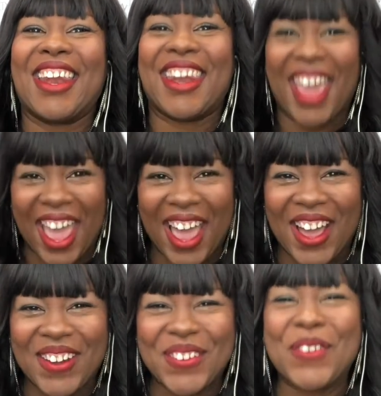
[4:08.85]

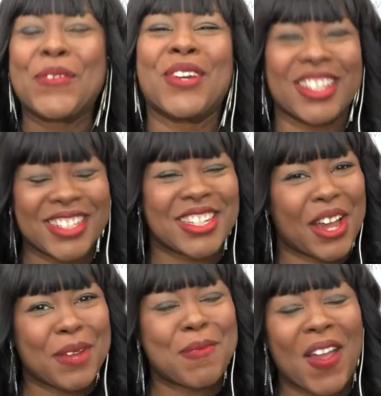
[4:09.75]
Now, we're going to
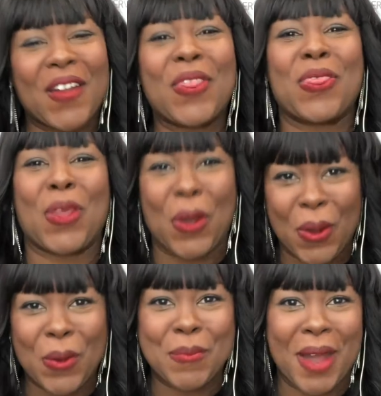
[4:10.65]
talk about the
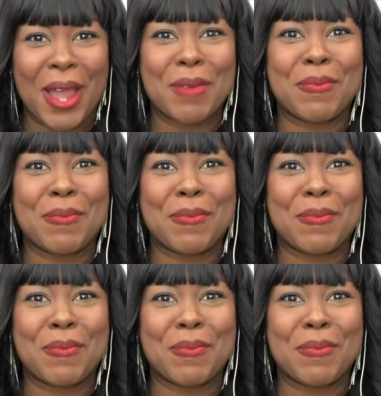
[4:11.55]
home buying